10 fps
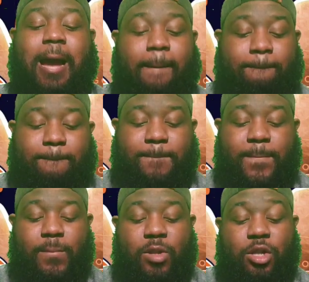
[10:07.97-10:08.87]
I'm
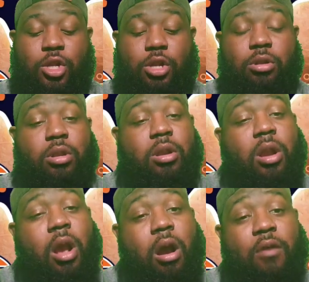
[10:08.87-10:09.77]

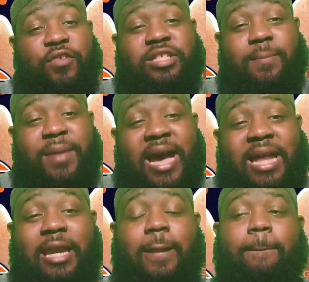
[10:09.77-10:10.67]
nervous
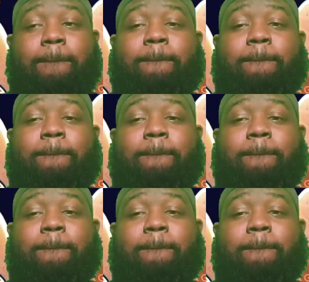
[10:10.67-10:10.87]
about it.